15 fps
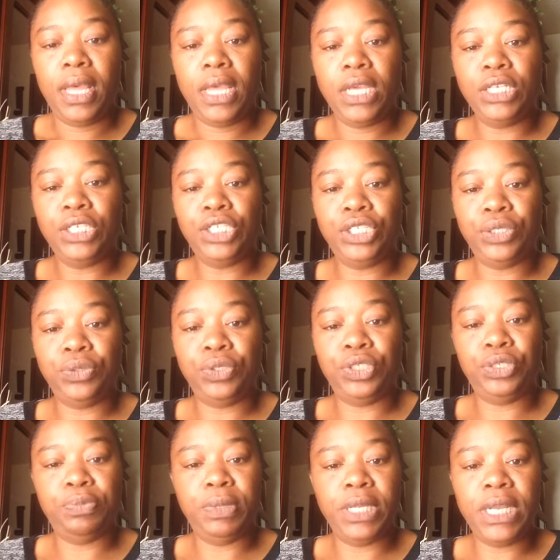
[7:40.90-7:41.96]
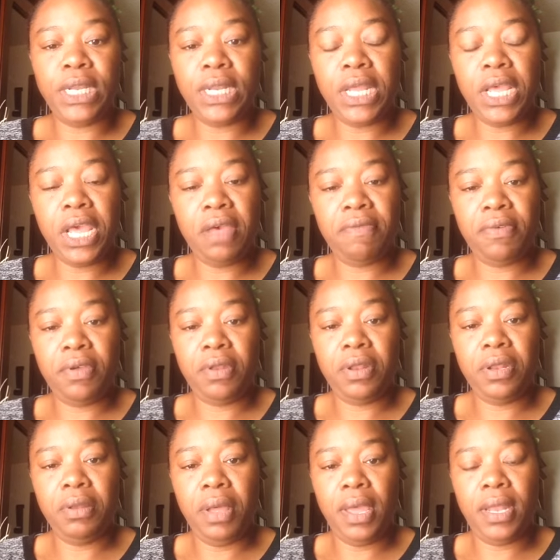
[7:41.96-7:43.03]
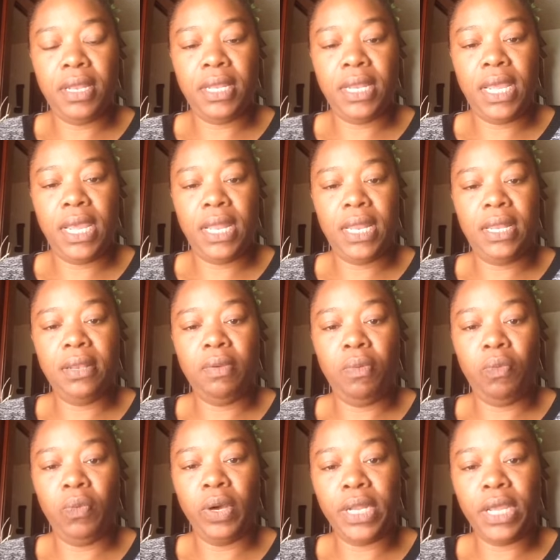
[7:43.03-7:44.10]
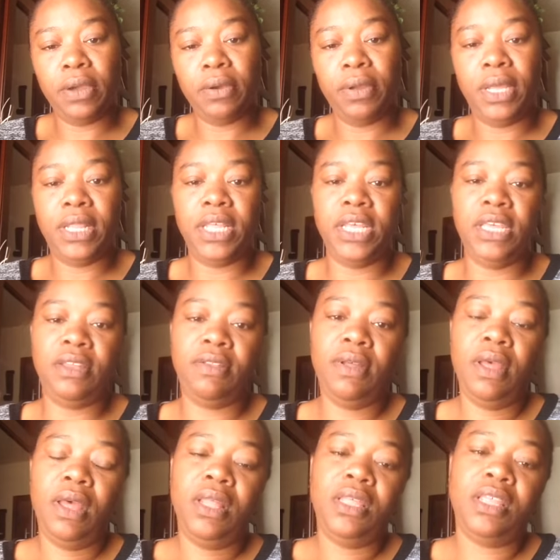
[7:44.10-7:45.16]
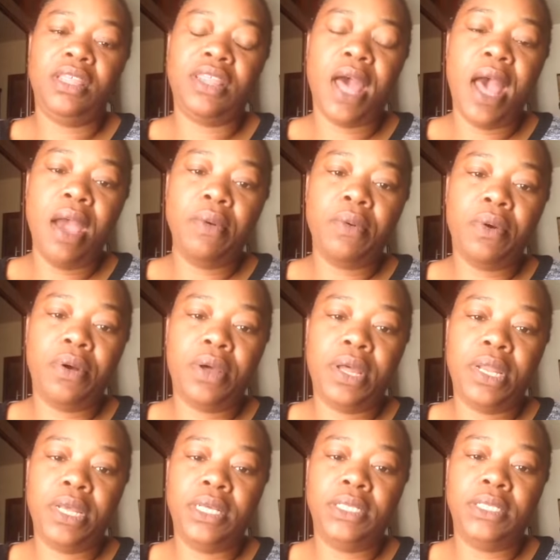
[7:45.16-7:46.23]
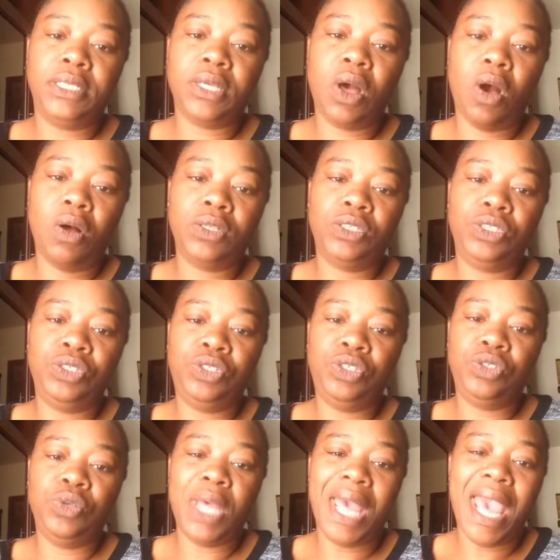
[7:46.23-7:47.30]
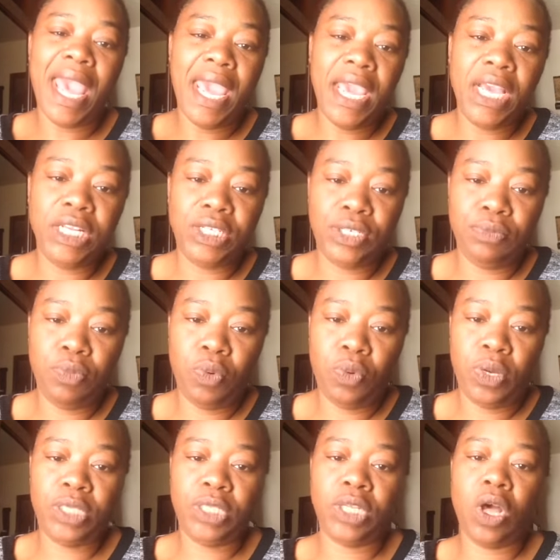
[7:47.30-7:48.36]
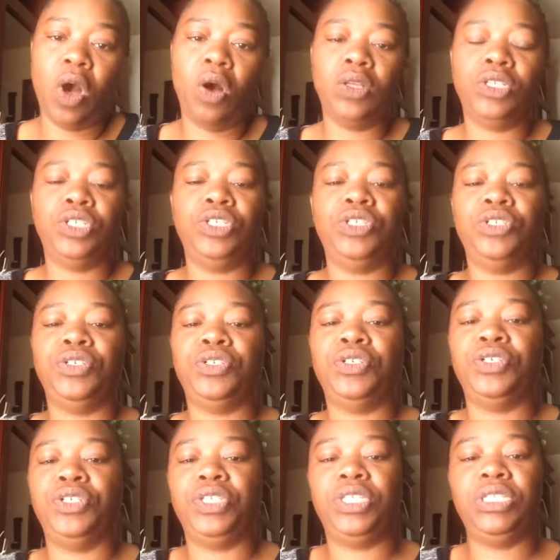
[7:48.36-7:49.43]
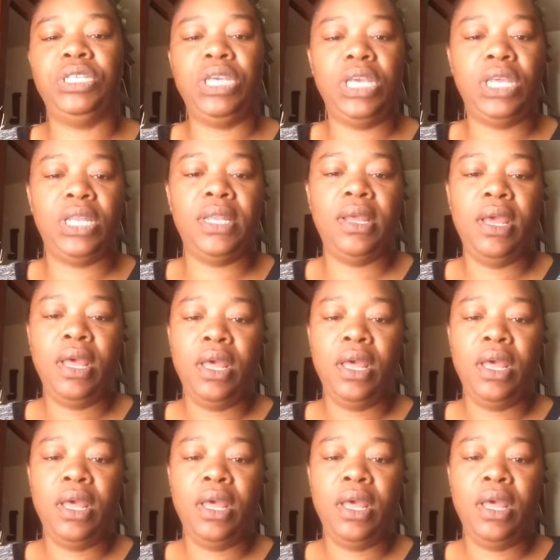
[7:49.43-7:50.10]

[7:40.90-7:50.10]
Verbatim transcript: issues, you're bleeding heavy in in one area. Then your your thyroid is causing you to age more. It's causing your your skin